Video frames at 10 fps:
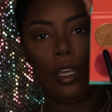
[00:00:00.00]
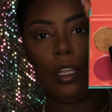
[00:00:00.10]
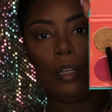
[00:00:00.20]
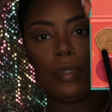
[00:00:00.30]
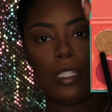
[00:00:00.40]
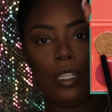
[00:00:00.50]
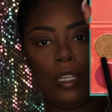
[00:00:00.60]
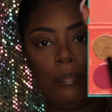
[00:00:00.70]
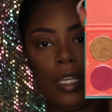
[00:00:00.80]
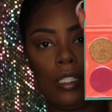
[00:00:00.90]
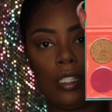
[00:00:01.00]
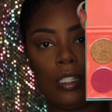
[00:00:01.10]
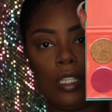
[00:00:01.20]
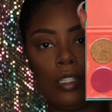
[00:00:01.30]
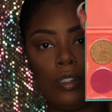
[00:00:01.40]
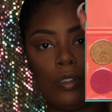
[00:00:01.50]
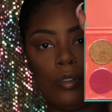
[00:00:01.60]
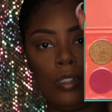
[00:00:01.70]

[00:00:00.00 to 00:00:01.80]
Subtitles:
And I'm just gonna mix these two.